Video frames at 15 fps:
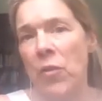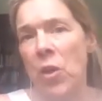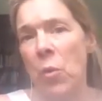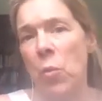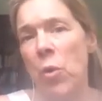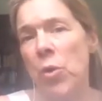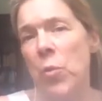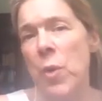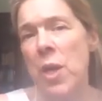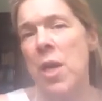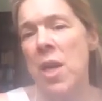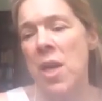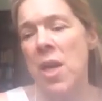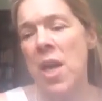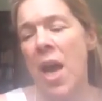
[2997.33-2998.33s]
You know,
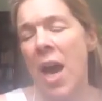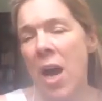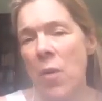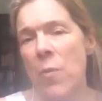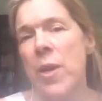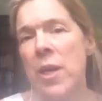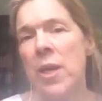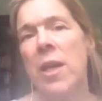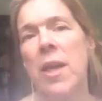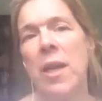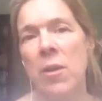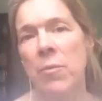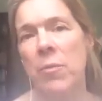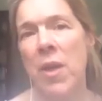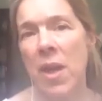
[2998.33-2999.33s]
how are we going to
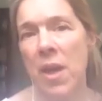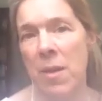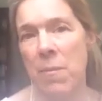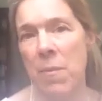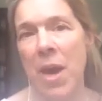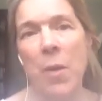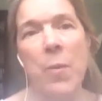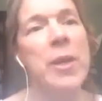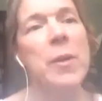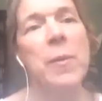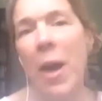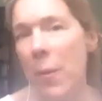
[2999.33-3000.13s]
help them? How are we going to help